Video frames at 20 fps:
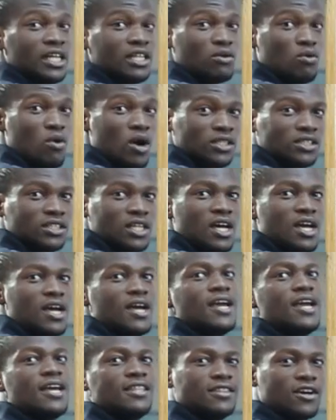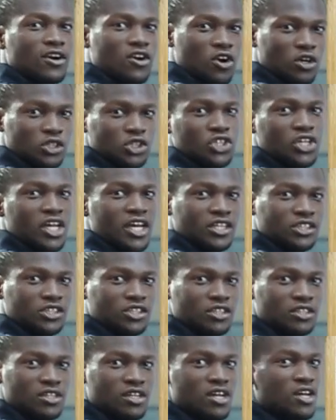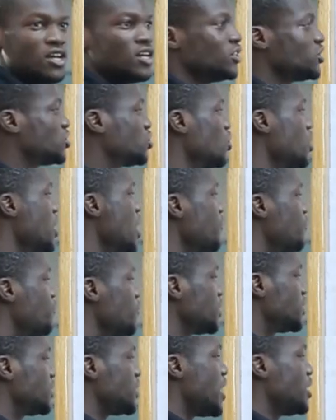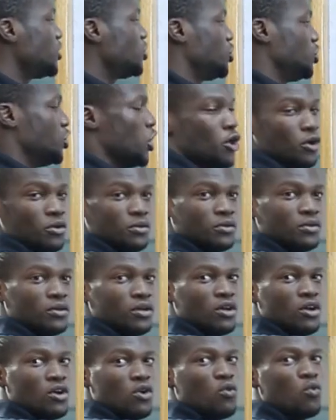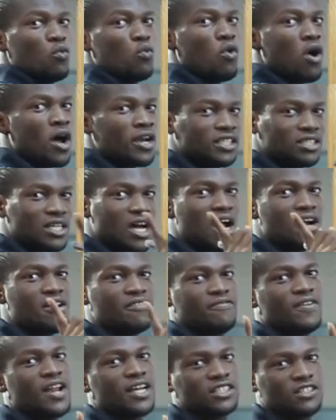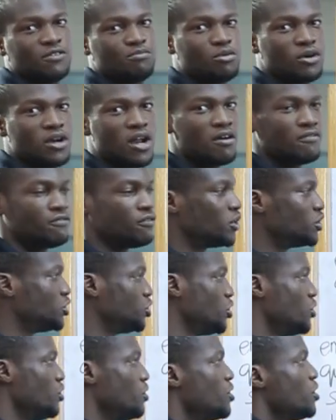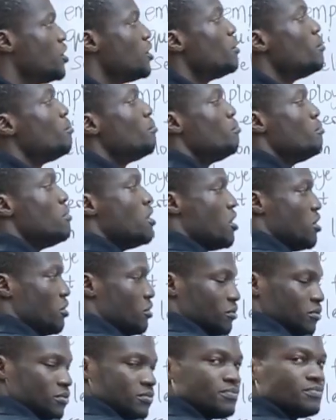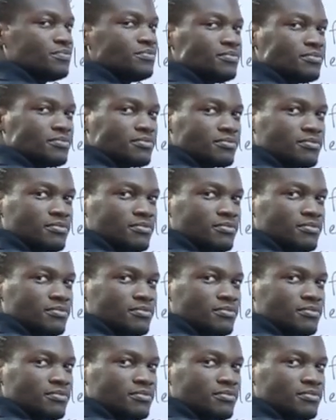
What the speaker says: in the in the conjugation. So if we say je, what is our reflexive pronoun for je? Me.